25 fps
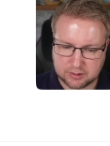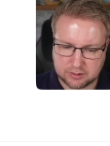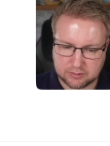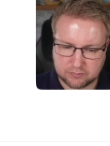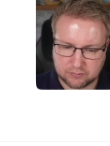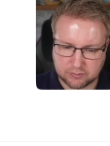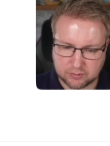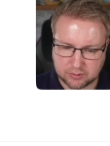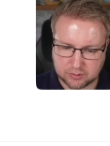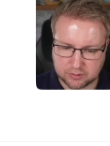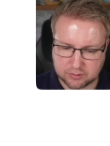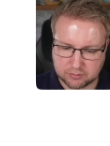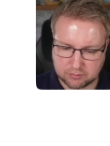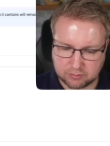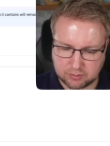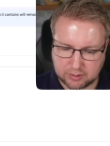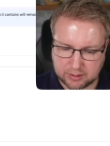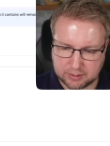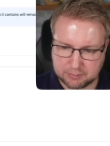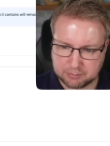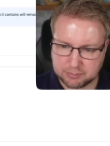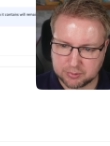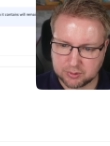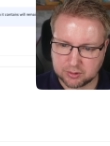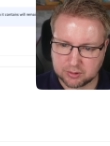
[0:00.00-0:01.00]
got the right
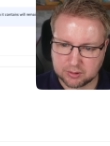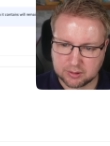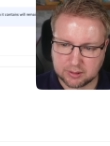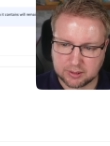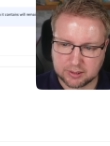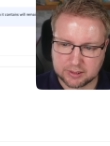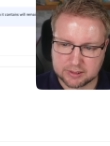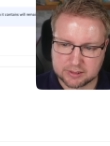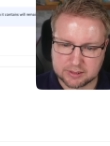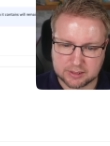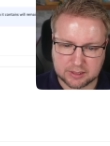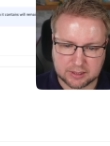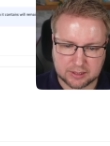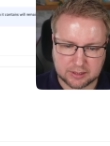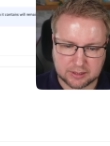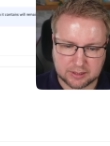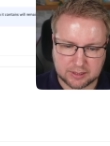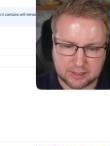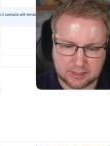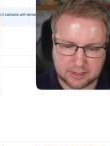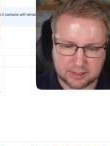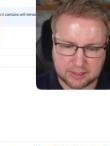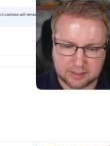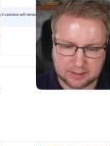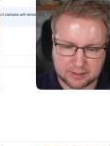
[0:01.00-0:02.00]
bundle ID in
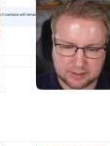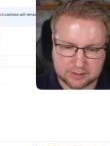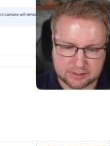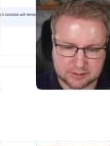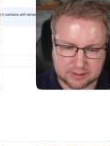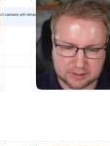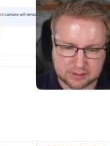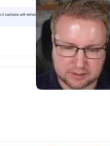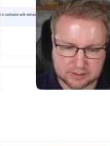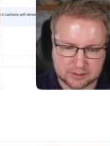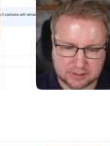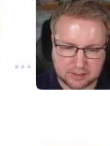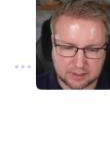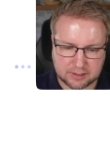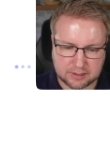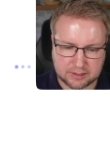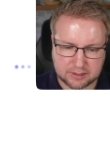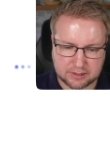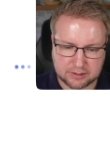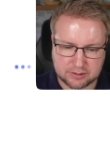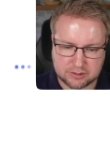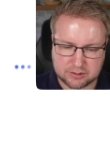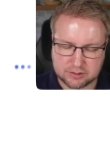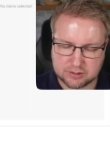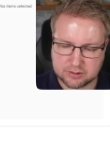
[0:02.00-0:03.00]
there let's assign it
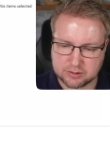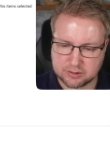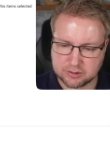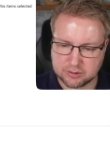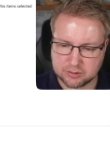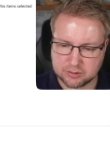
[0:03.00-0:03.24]
to